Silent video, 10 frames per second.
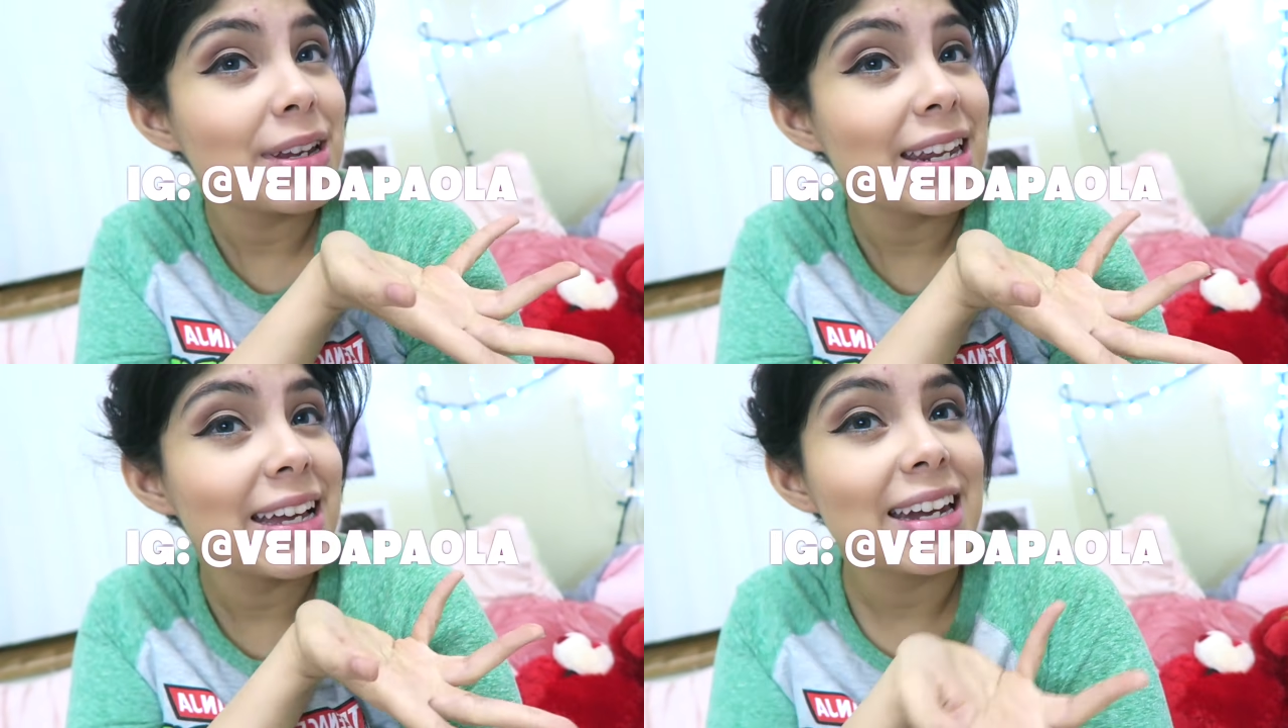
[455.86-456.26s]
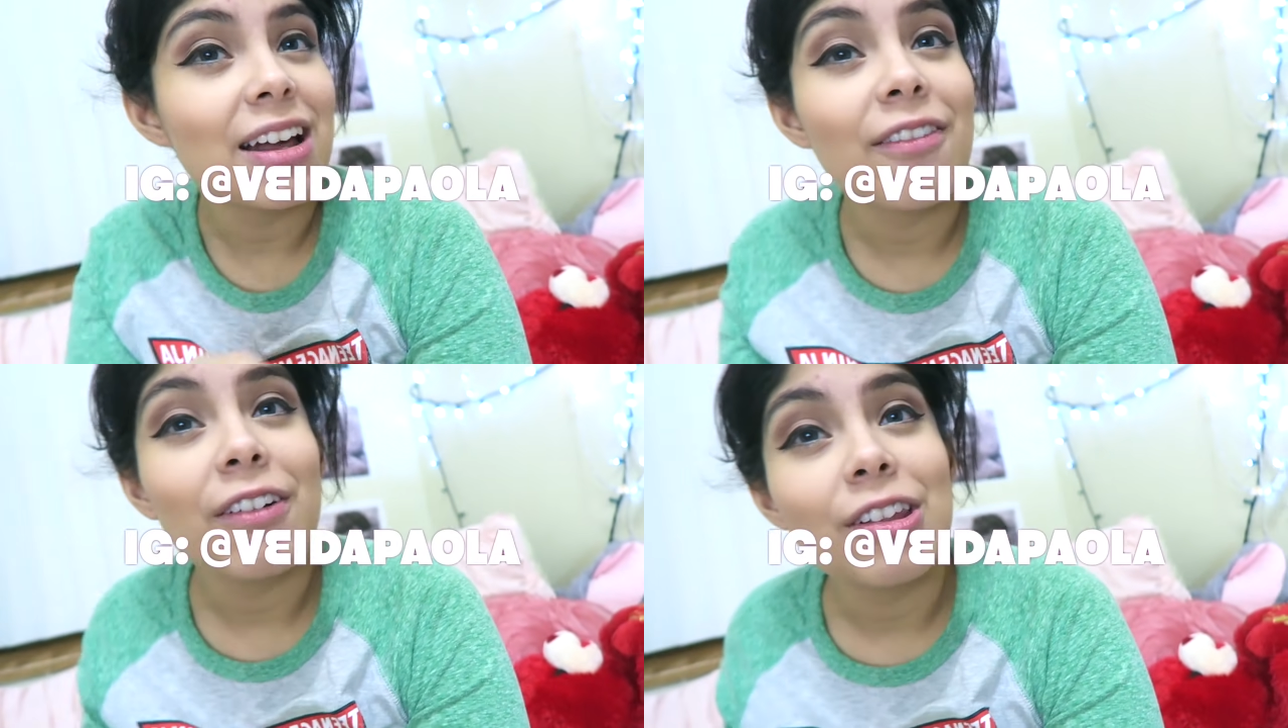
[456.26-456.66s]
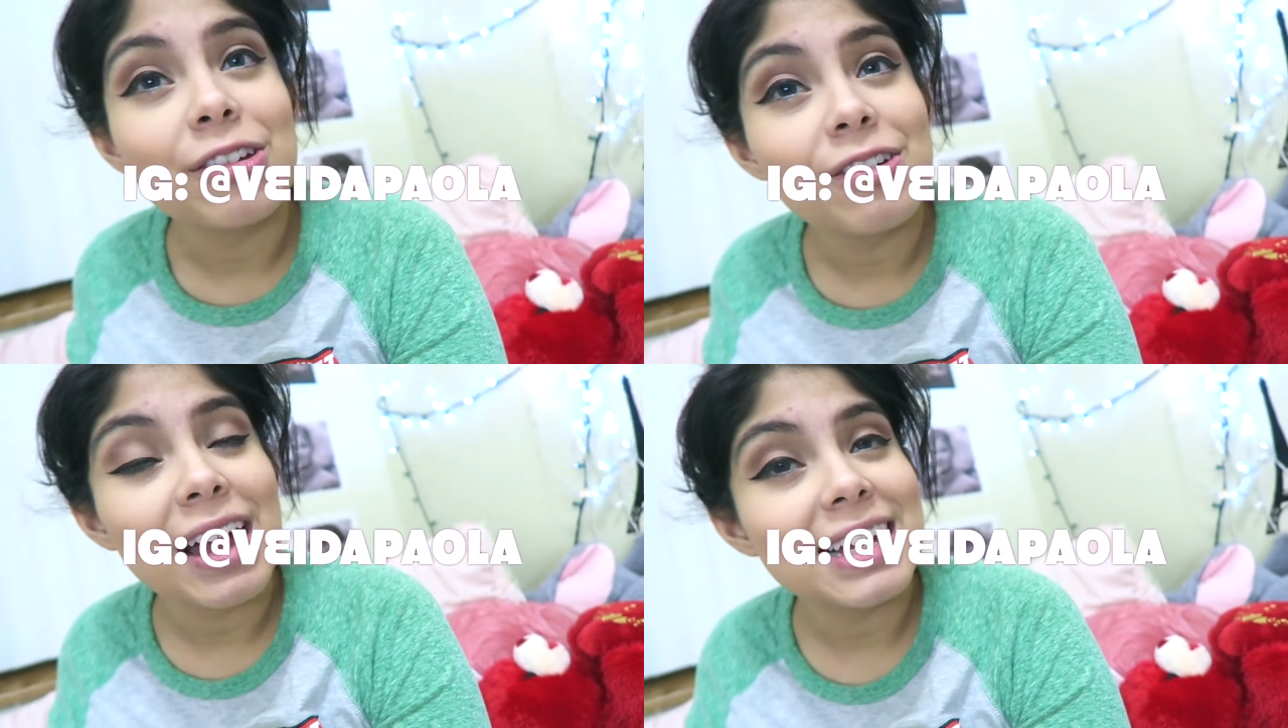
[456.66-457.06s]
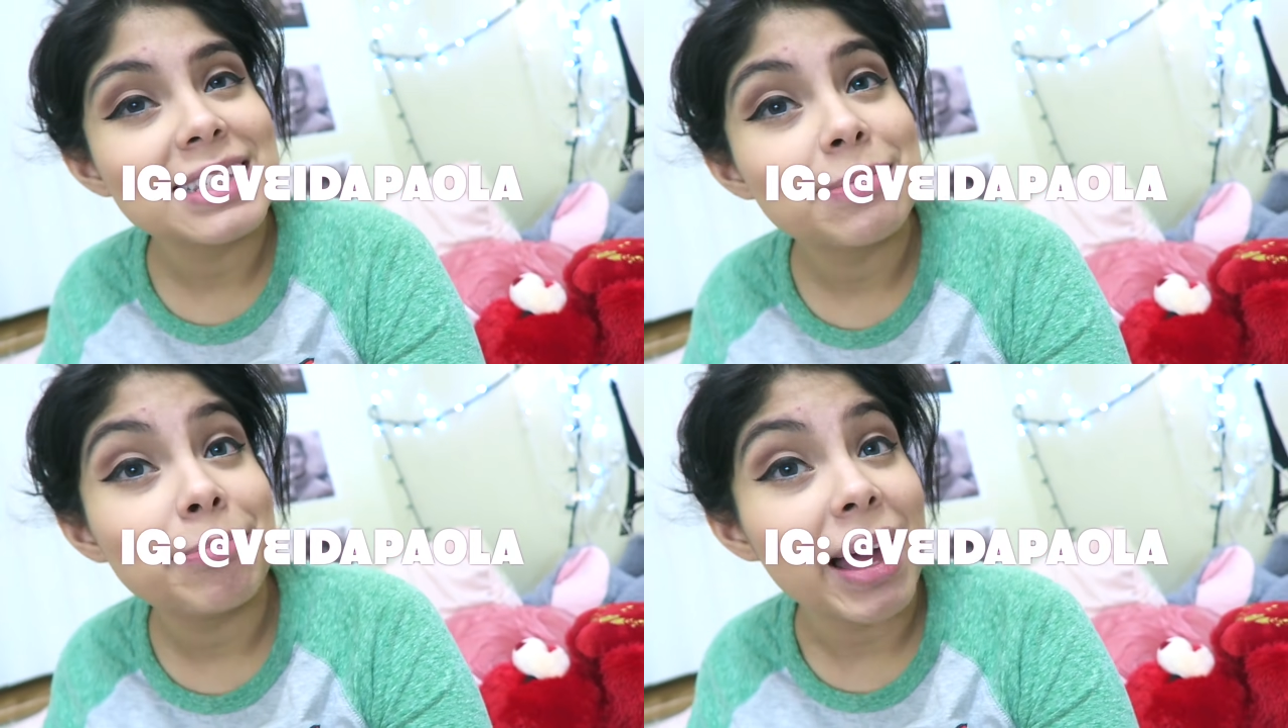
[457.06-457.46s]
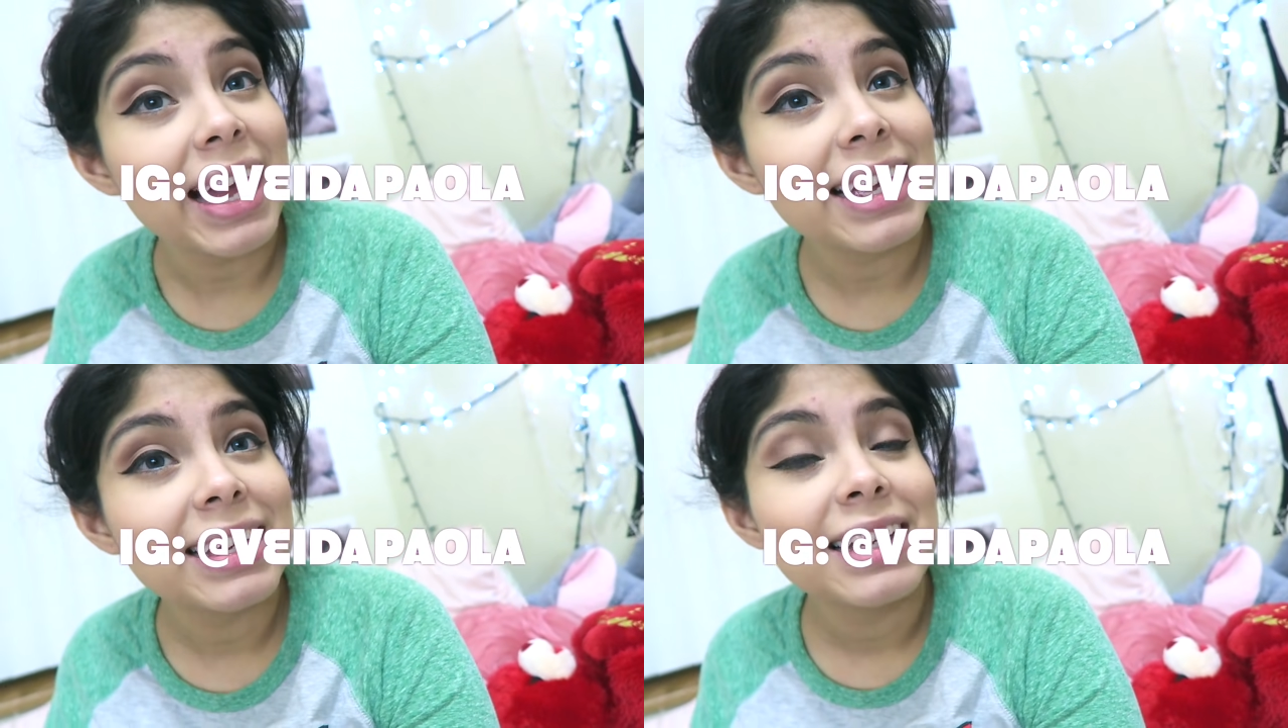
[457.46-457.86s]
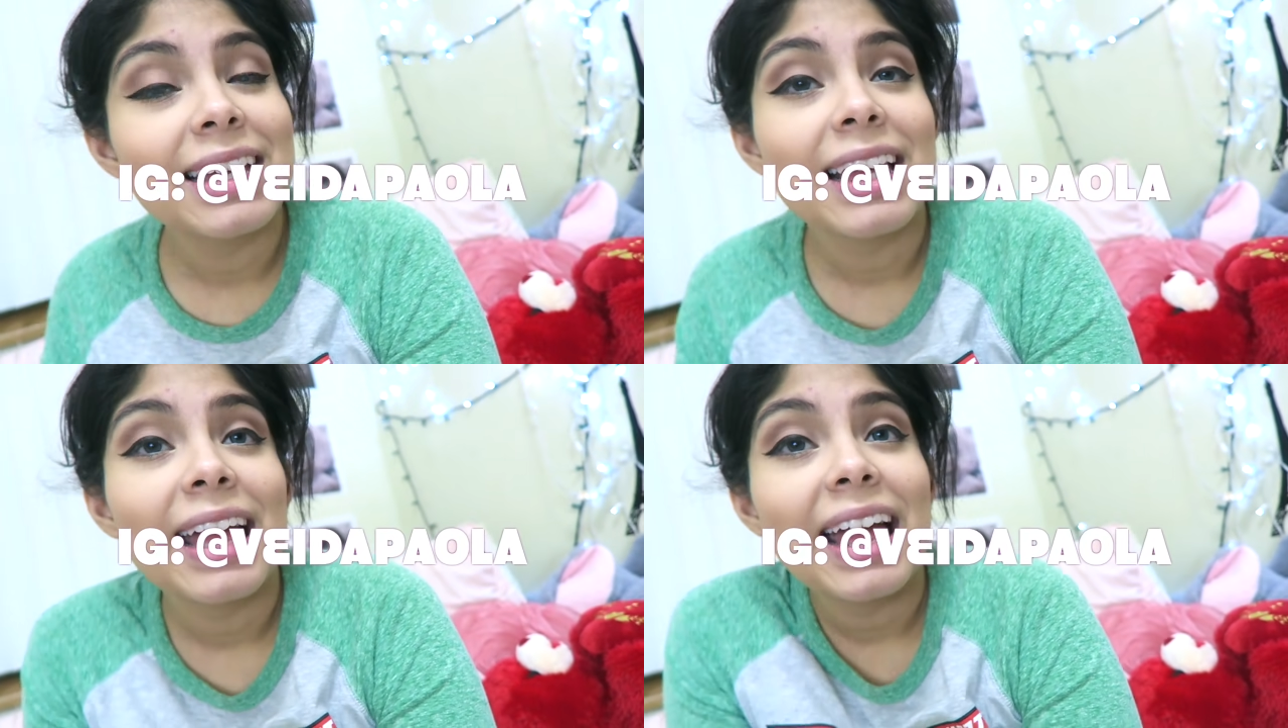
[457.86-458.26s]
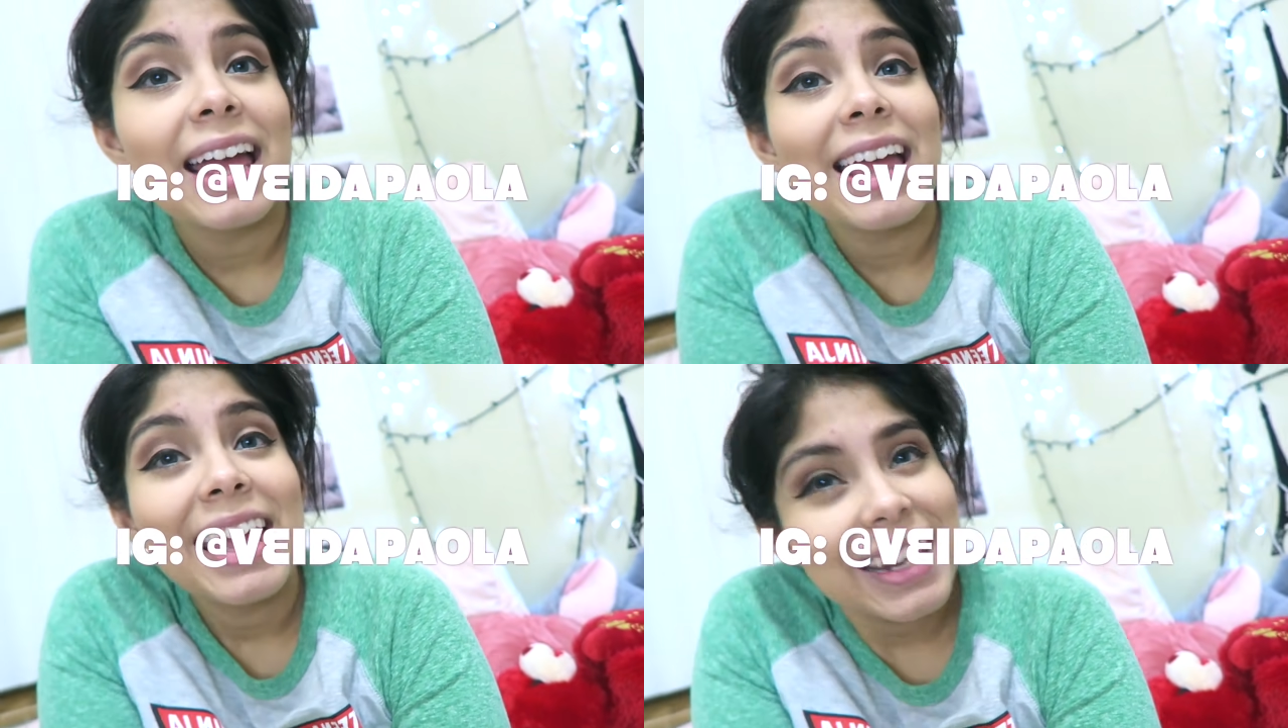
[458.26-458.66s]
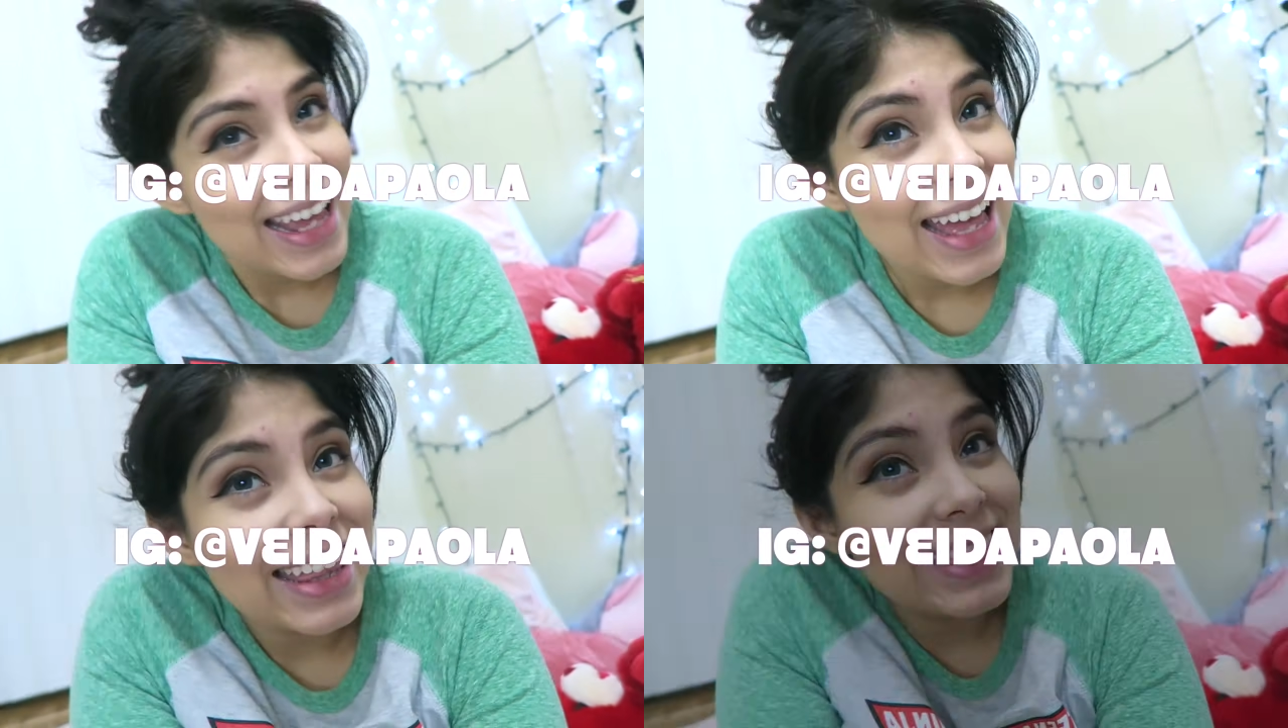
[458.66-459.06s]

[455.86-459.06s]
media and I'll follow you guys back. And yeah,